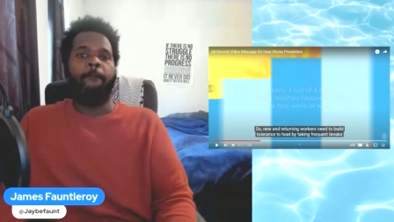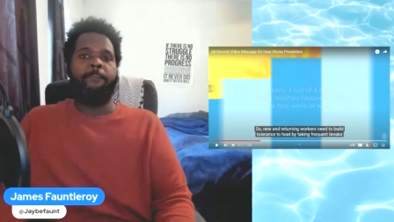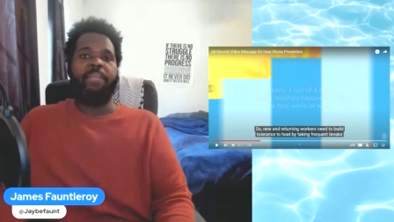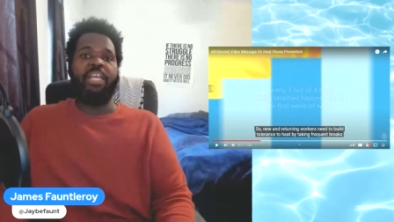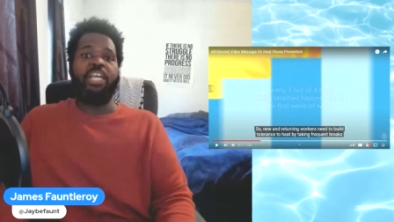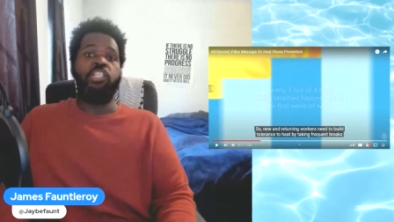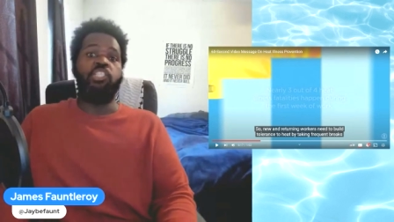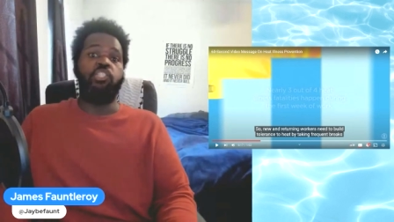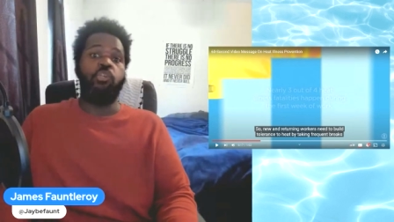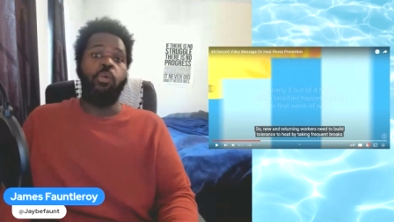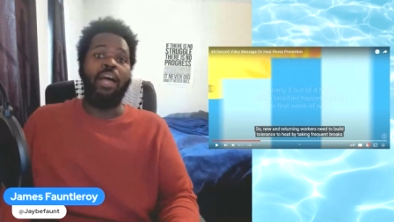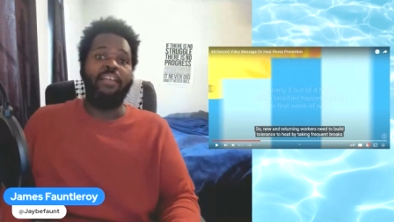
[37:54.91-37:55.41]

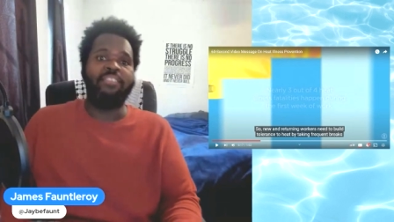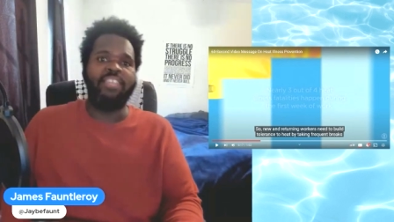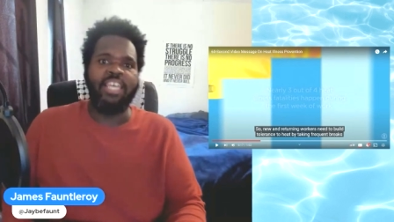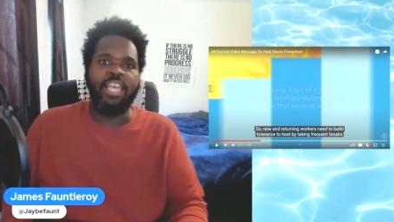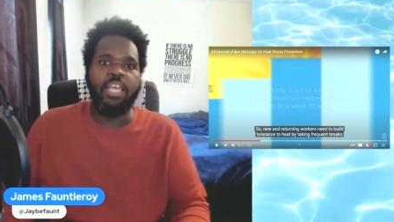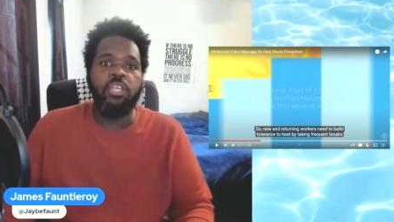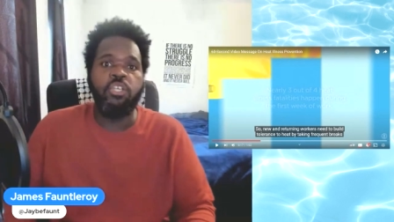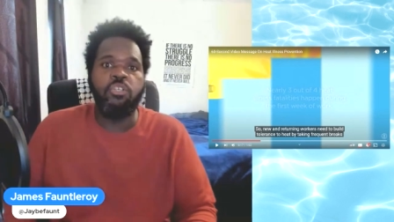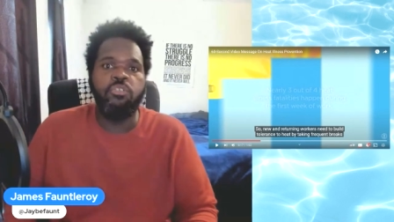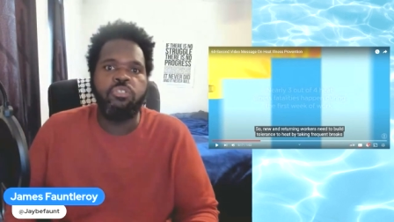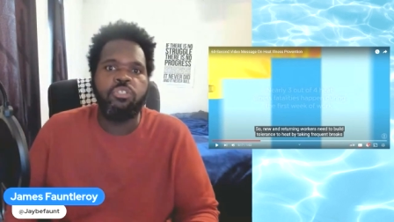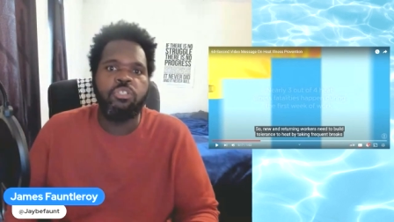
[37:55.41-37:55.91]
because you have to
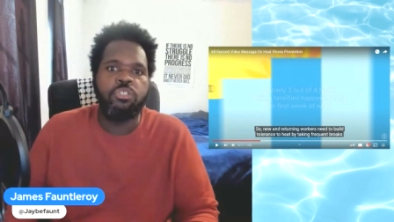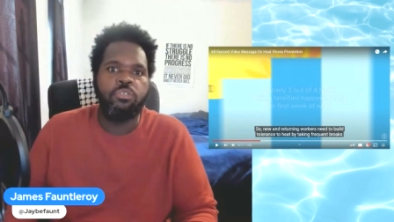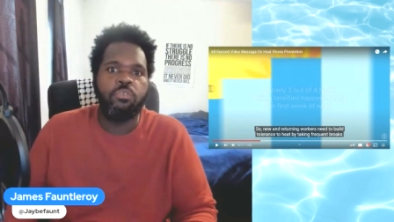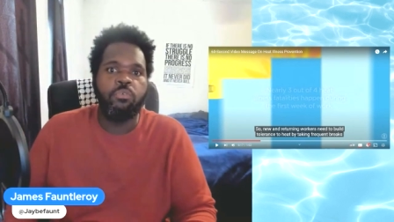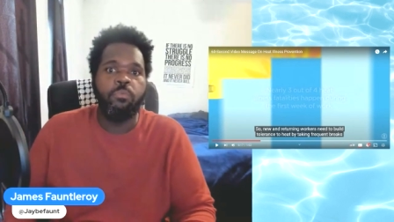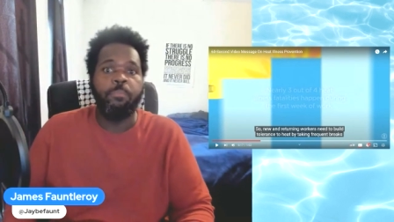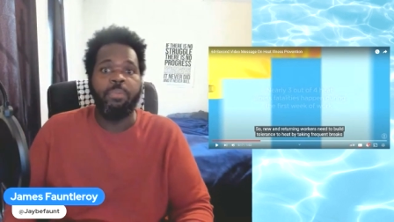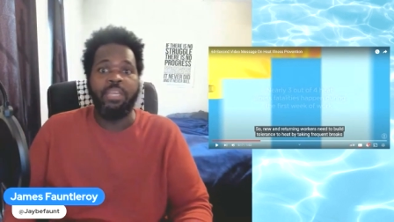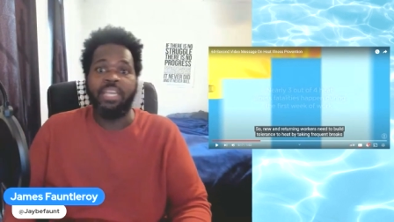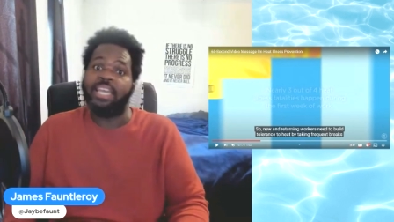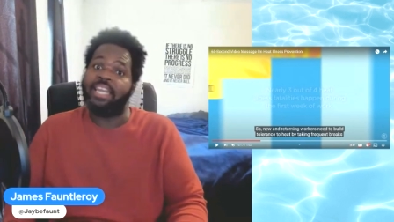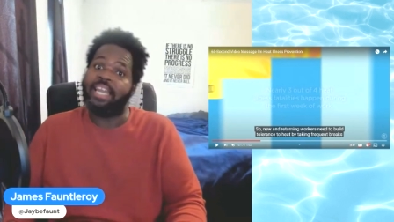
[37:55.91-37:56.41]
get used
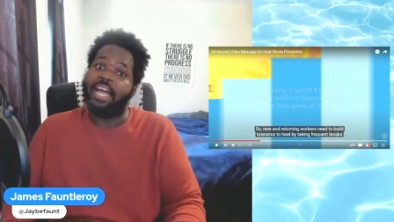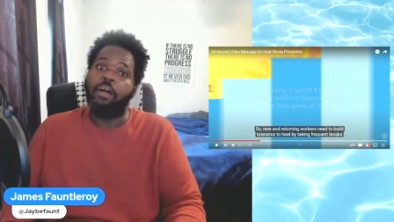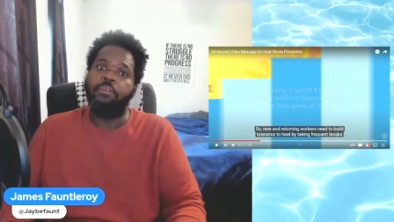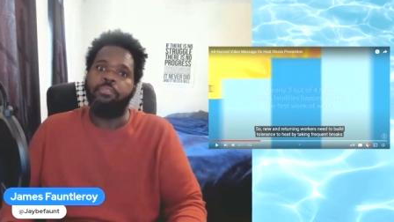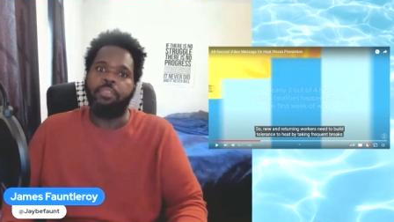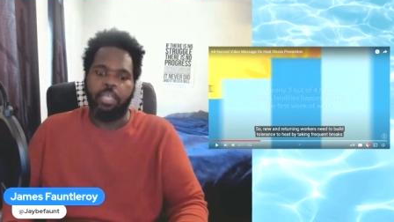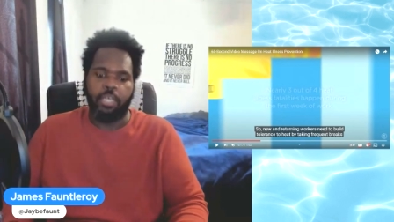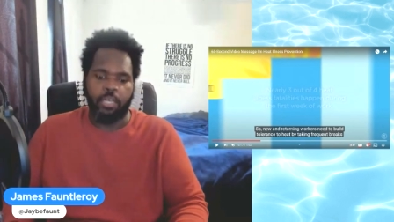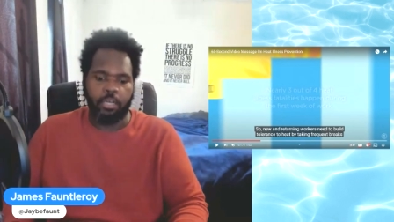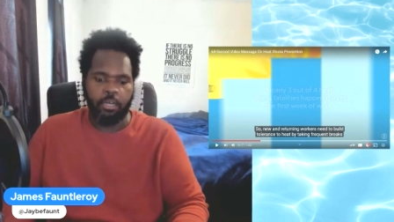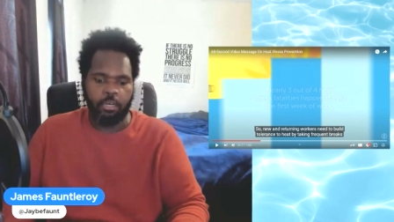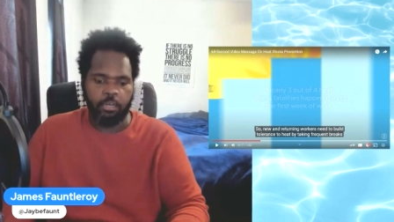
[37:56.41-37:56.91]
to being
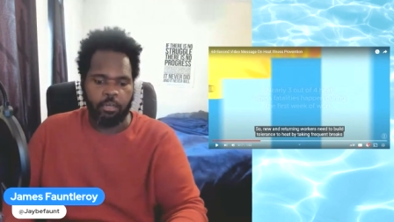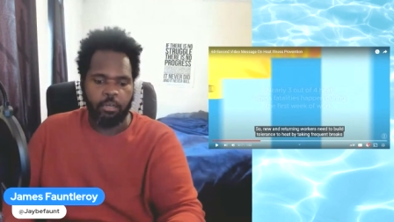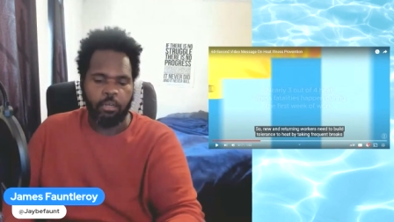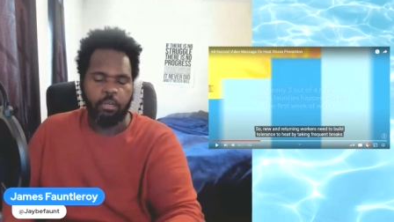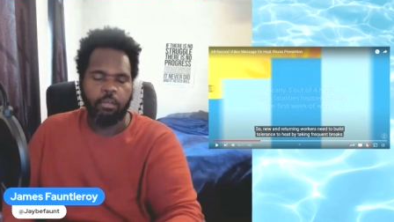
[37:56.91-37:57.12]
out there.